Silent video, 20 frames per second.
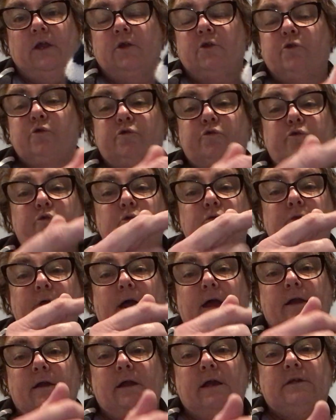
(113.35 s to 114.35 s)
You do
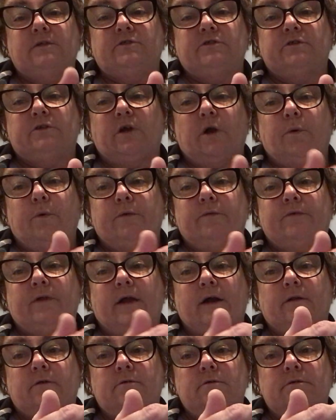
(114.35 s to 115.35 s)
that as you're going
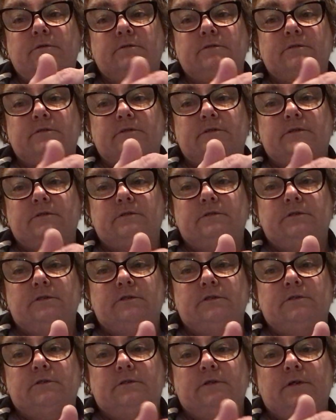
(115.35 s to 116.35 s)
down.
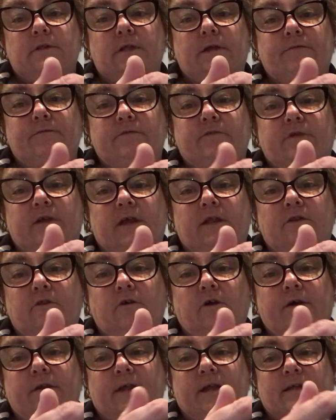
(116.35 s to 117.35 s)
11, 10,
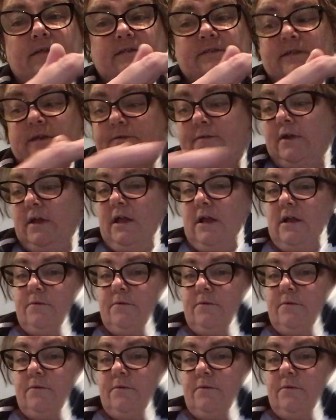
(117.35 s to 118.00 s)
9, 8, 7.